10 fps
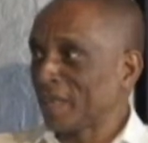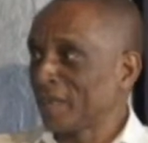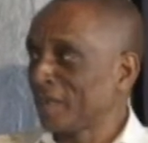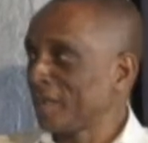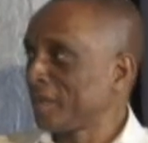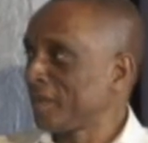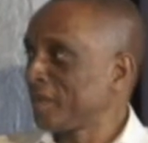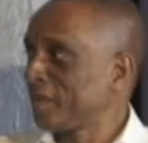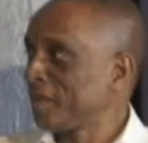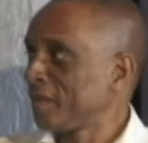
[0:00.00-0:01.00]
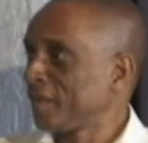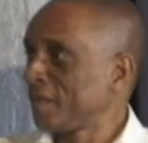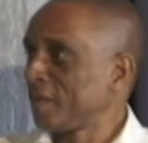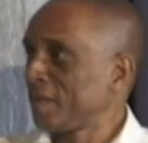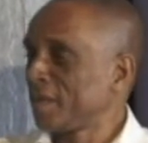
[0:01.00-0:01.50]

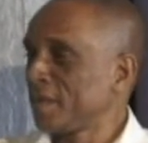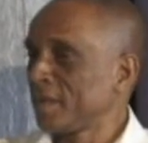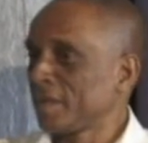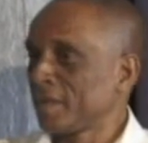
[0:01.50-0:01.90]
Nothing is said.